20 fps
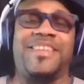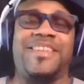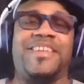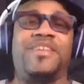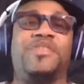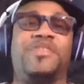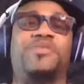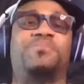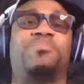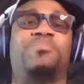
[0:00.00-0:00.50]

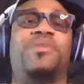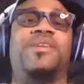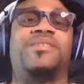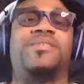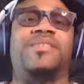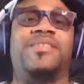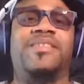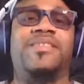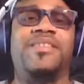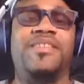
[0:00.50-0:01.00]
is
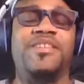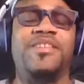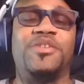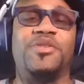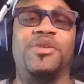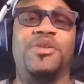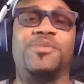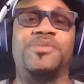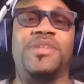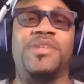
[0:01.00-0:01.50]
present.
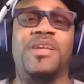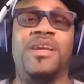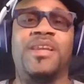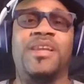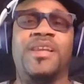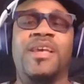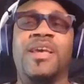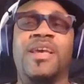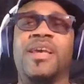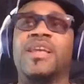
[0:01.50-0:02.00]
You know what I'm
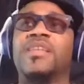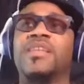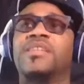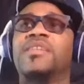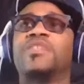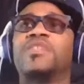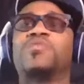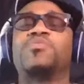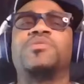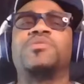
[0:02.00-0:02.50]
saying?
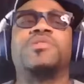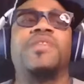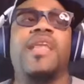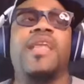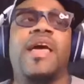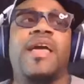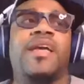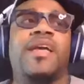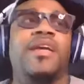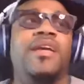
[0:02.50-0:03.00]
This was
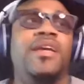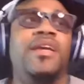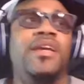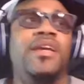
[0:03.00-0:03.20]
like